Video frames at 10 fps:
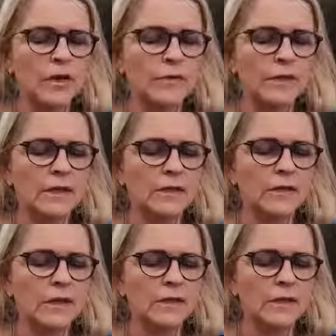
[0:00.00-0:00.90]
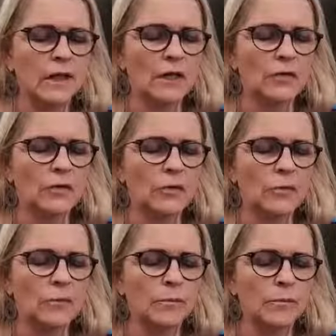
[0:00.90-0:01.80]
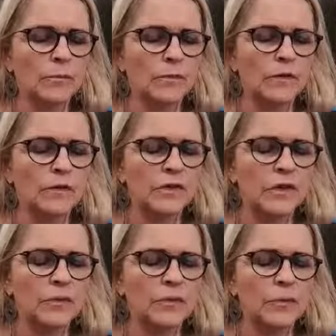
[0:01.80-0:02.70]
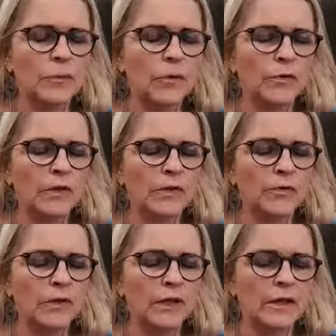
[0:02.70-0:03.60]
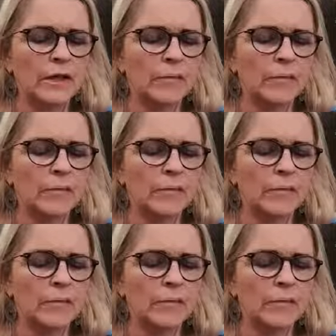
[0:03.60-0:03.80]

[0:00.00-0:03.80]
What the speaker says: that little kids like to do. The 3 of you bonding together.